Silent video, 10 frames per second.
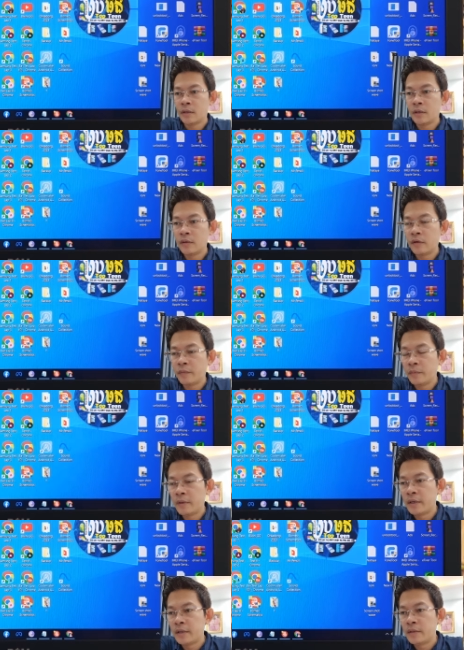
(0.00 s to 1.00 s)
Hello
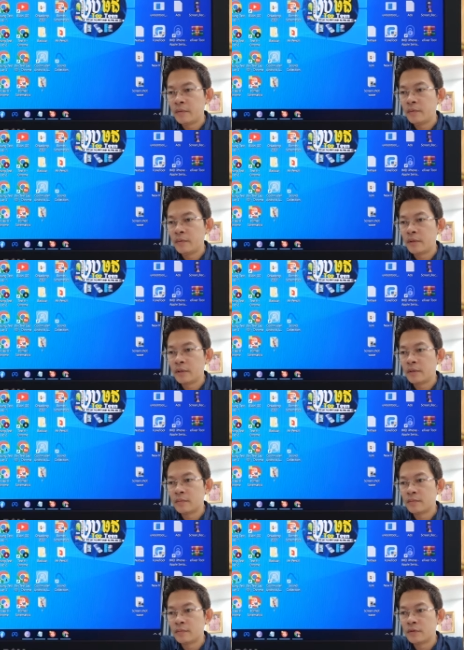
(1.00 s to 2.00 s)
everybody,
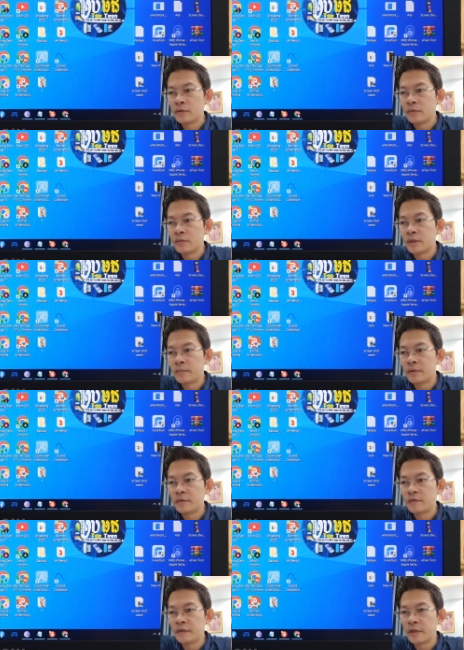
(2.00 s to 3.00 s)
welcome to Top
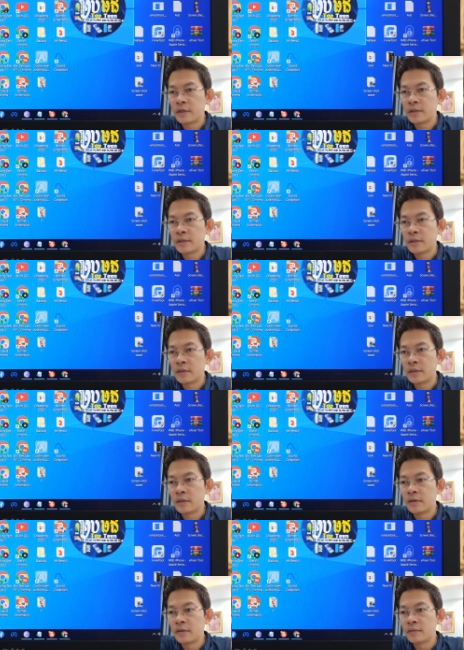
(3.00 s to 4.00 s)
10 Fix
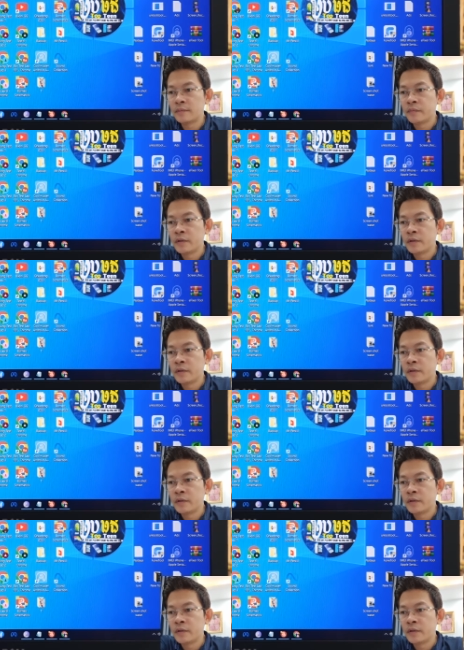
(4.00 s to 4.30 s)
channel.